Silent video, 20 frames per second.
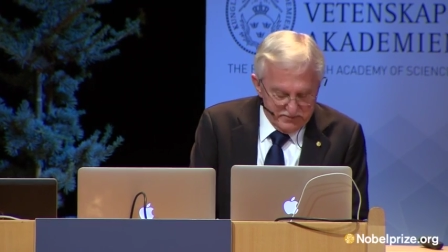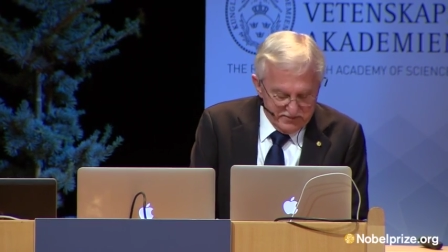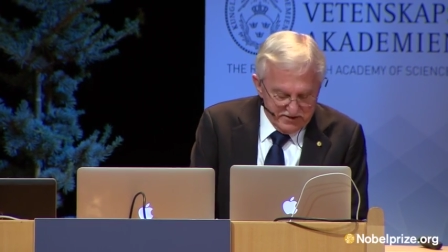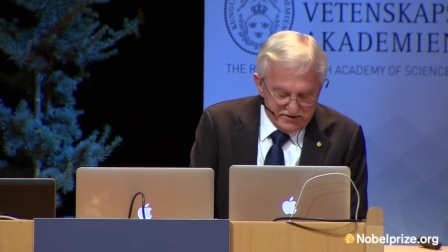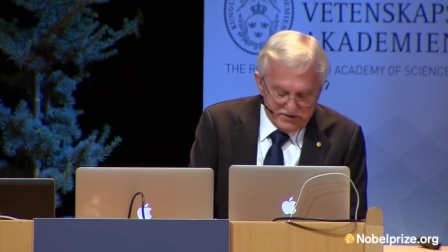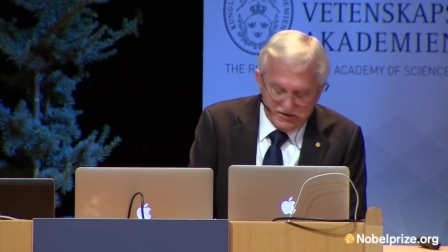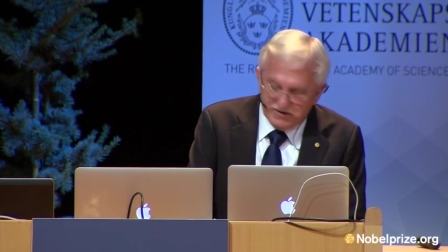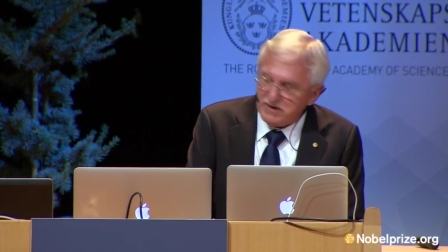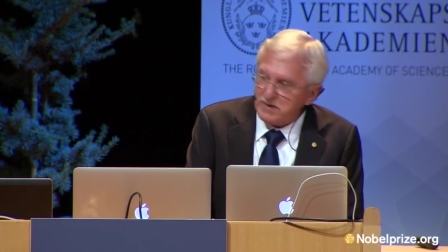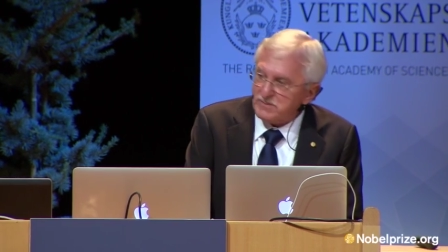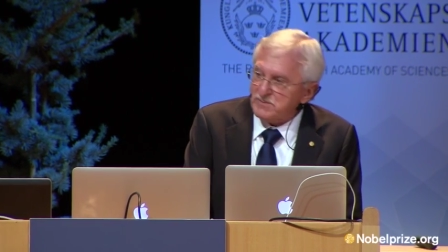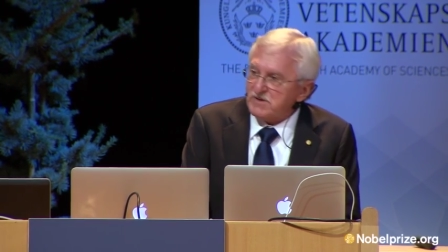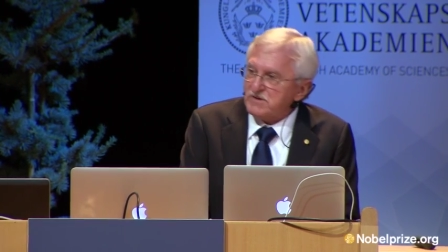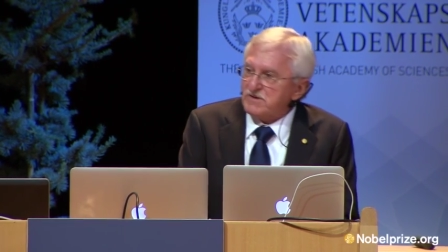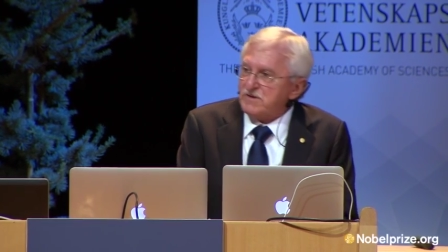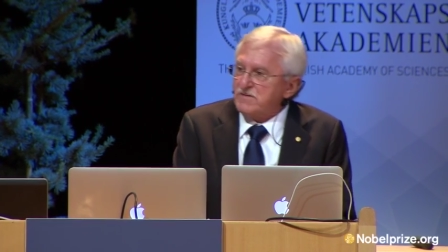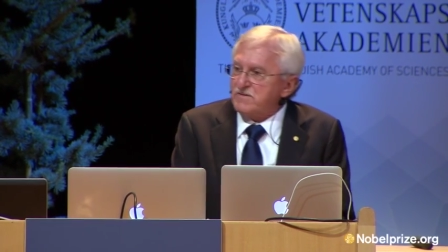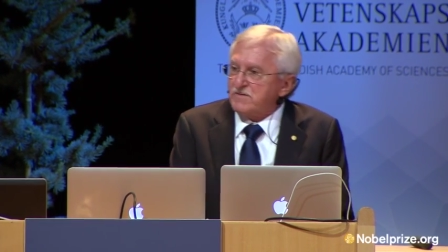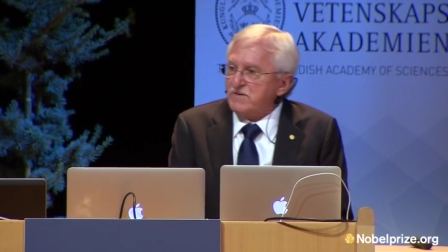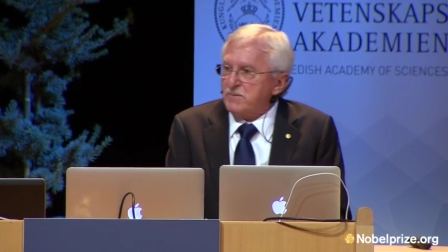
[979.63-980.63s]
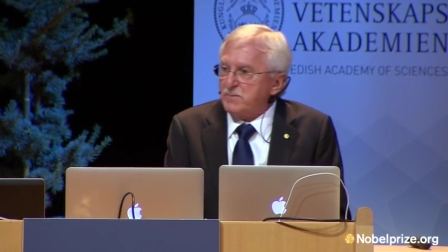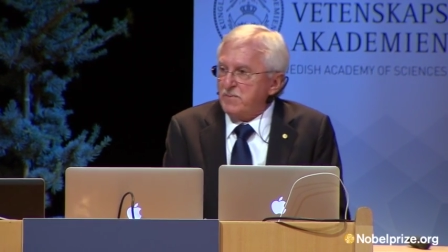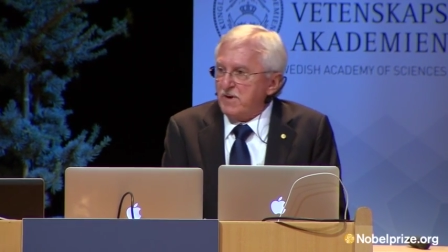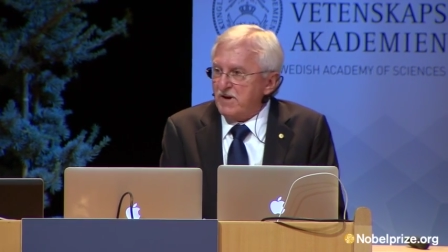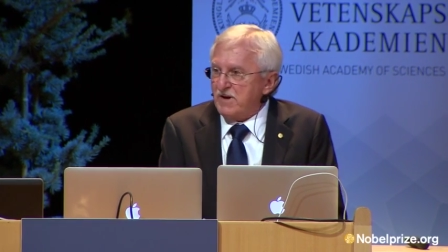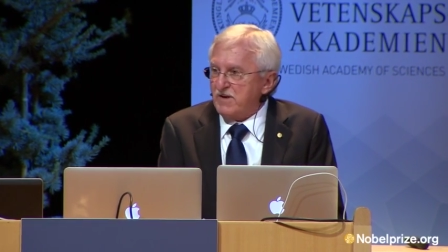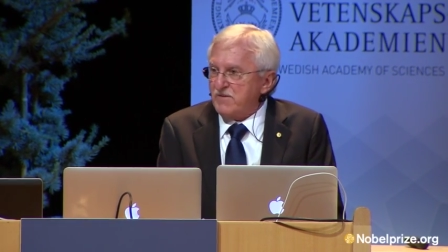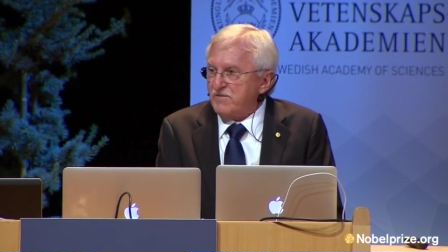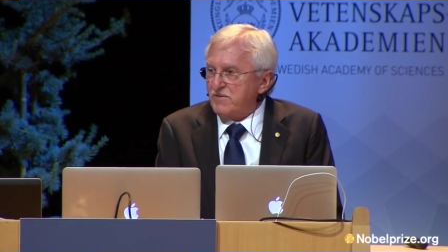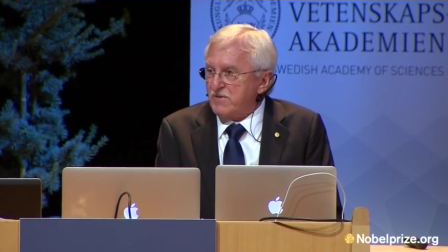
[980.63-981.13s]
been a subject of
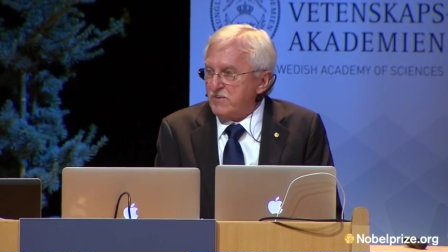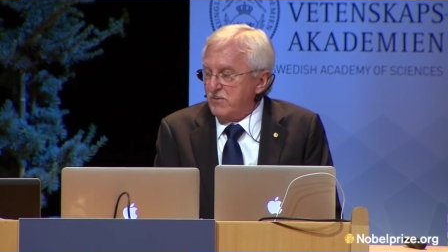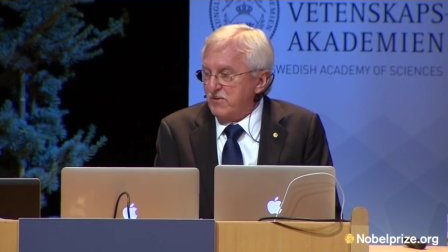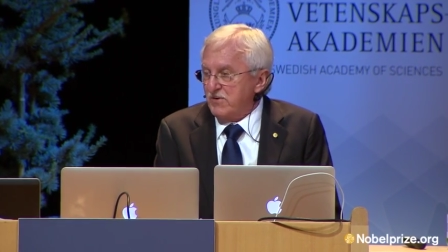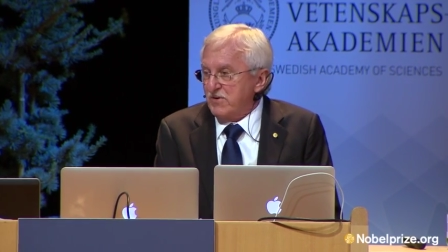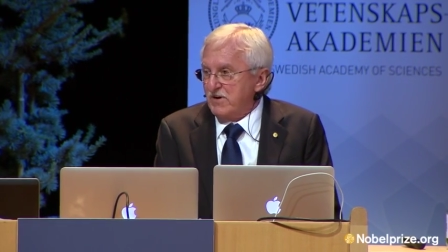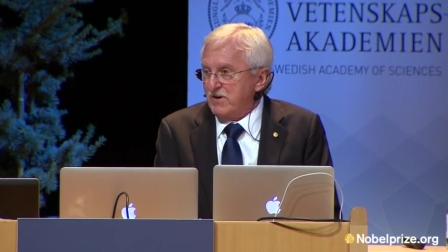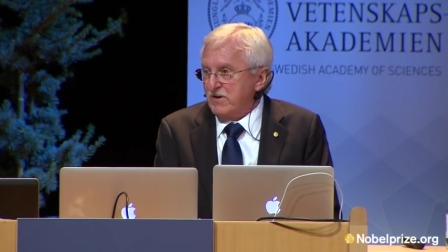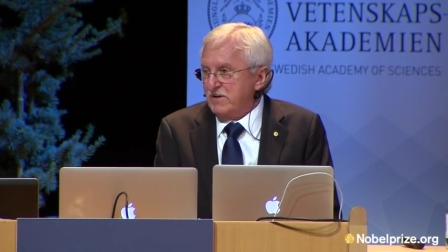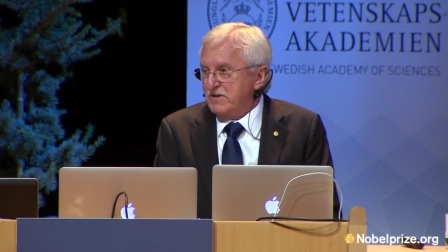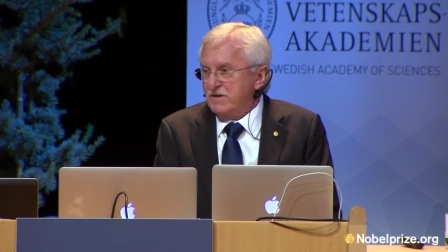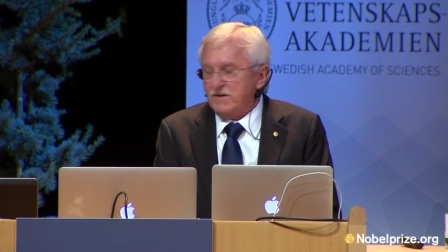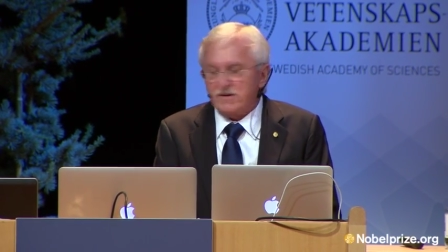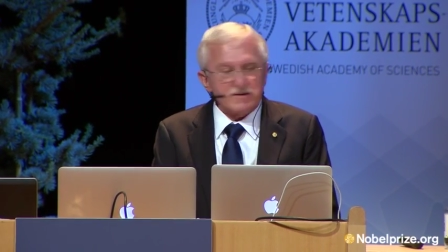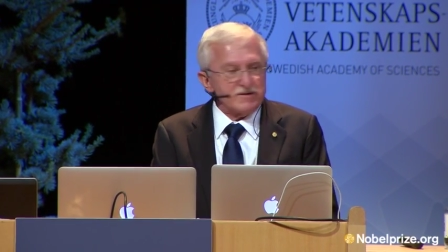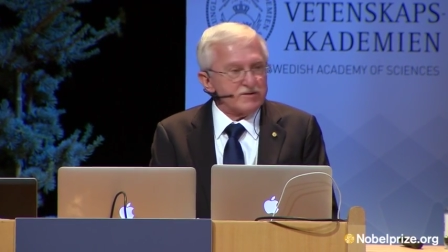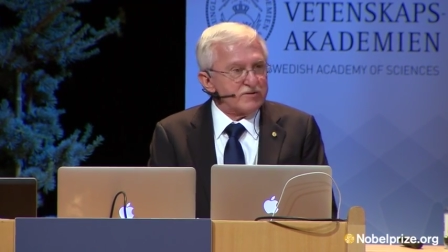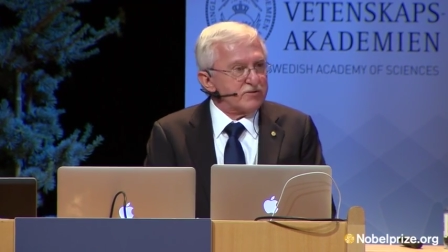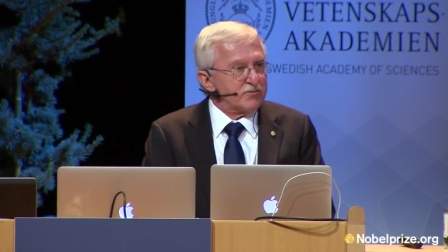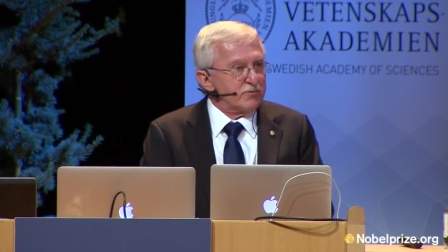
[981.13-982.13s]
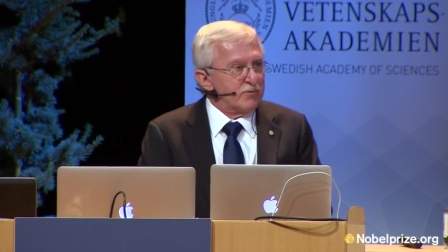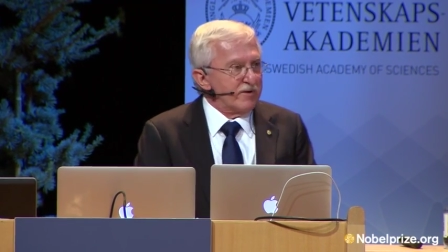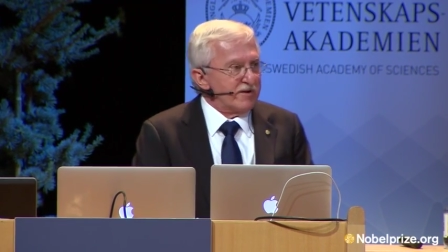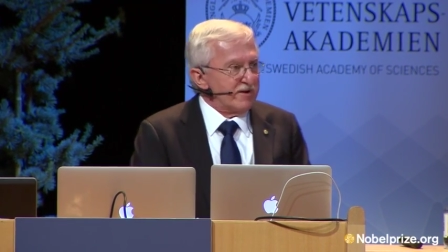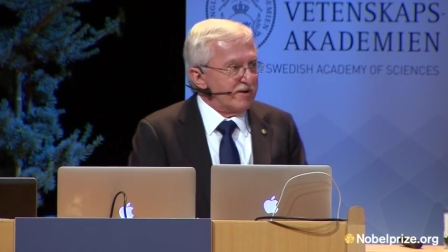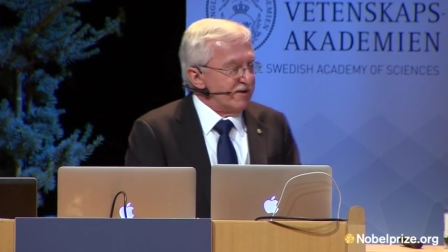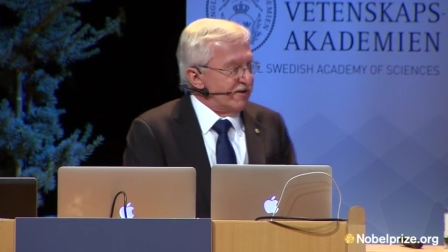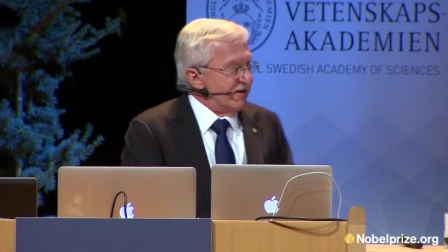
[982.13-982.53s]
debate for more than 20